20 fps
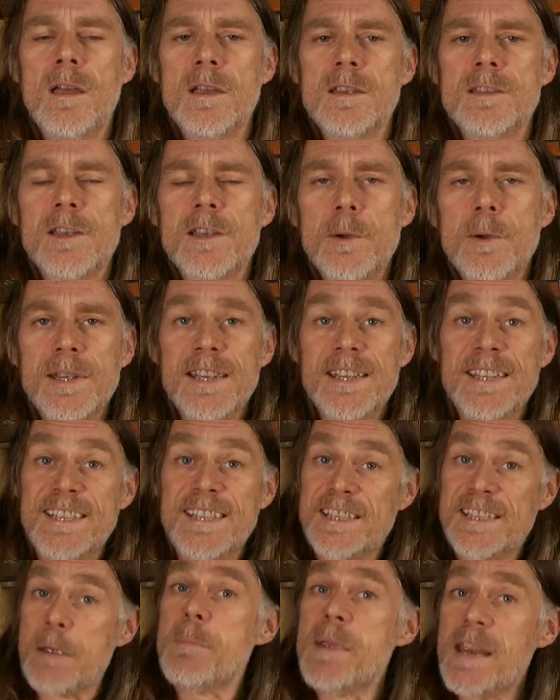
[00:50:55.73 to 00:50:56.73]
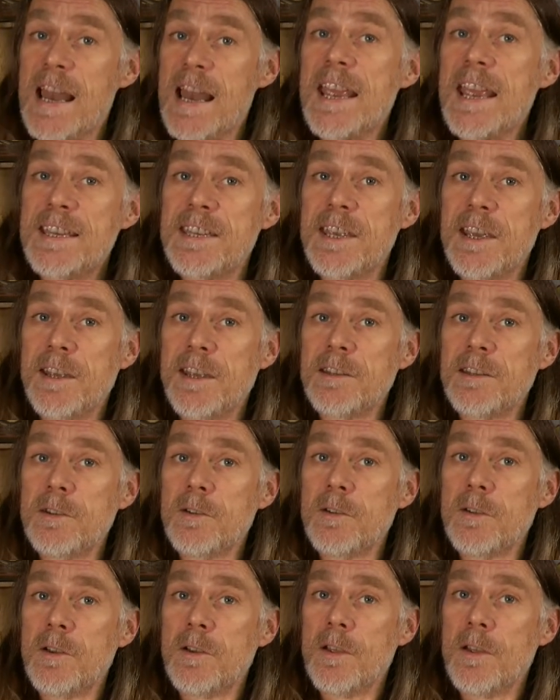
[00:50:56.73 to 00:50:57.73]
So it is simulating
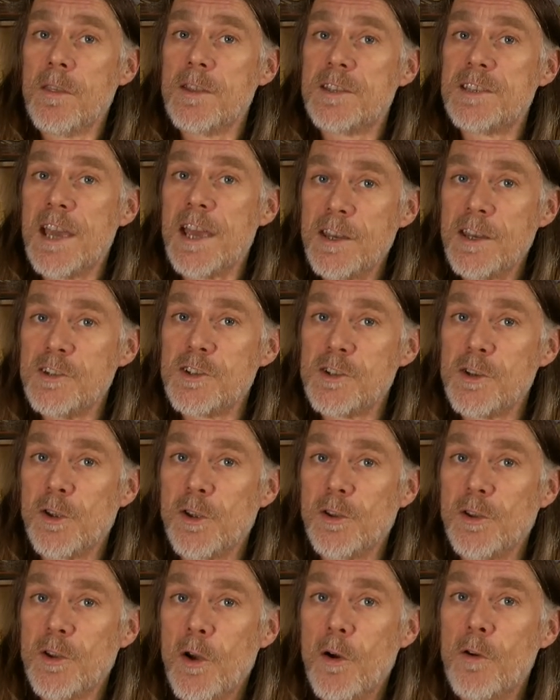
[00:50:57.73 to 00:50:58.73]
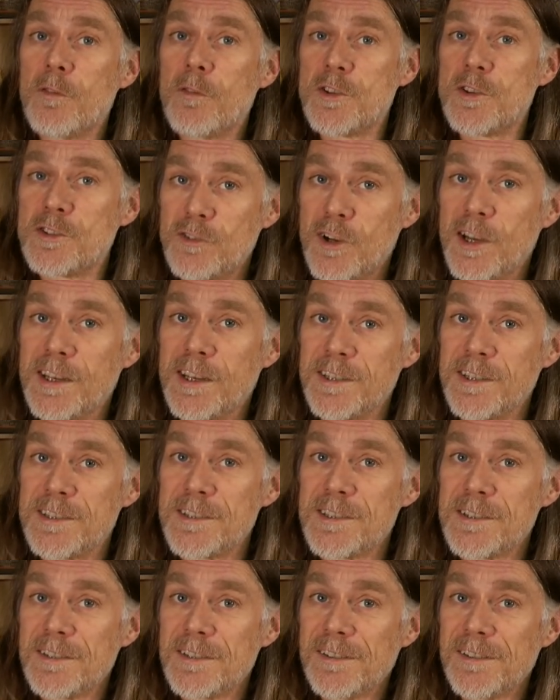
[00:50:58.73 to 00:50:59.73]
the tension of the
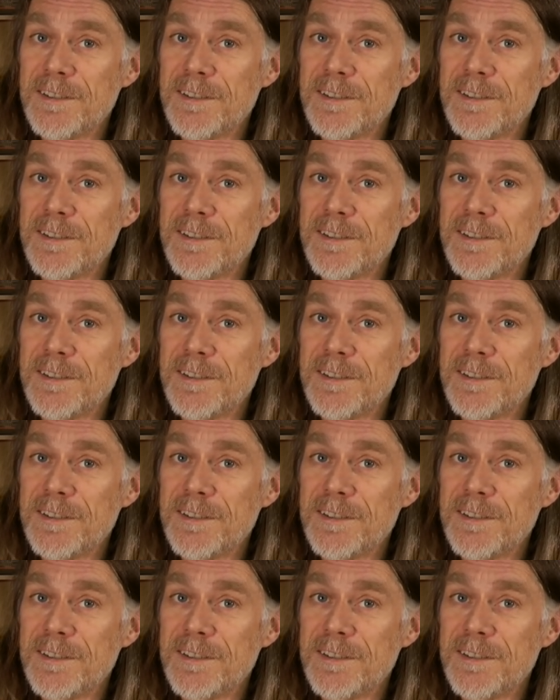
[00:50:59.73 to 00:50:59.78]
strings.